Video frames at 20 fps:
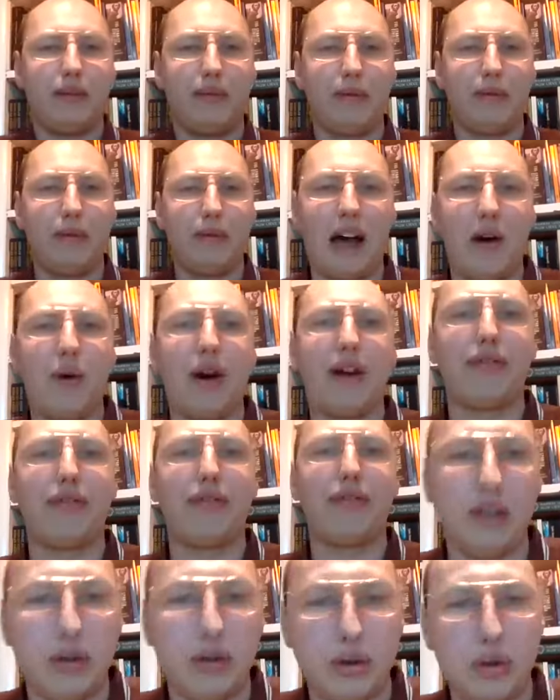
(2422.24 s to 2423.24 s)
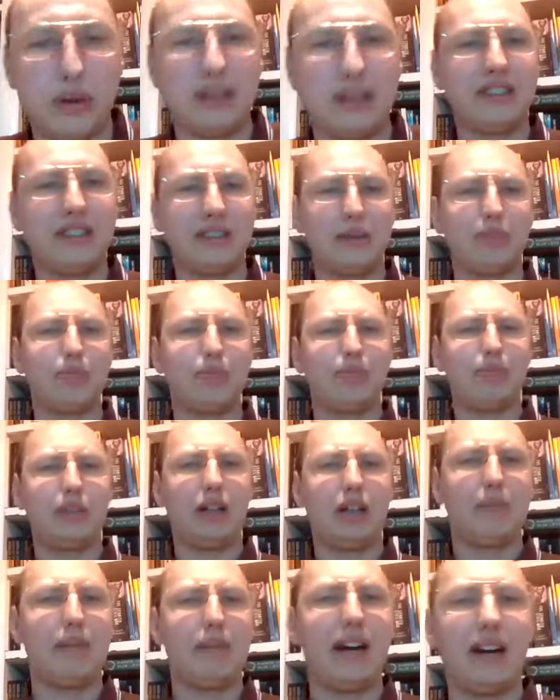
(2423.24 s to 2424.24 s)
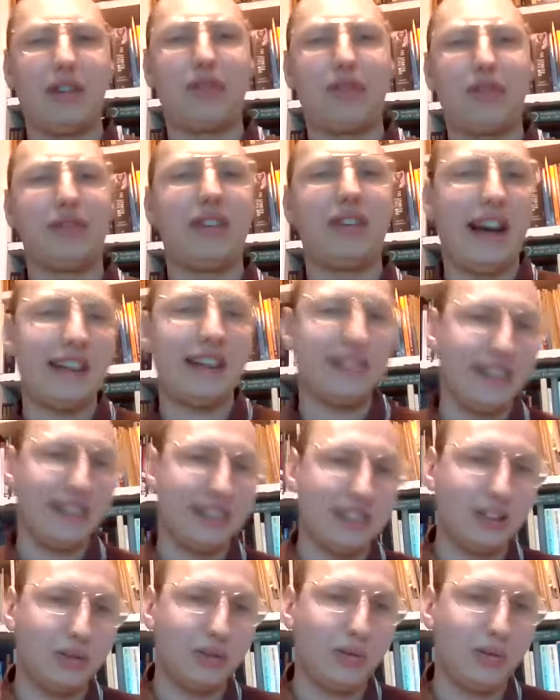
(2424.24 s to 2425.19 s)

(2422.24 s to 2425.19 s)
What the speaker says: However you do it is a matter of tactics,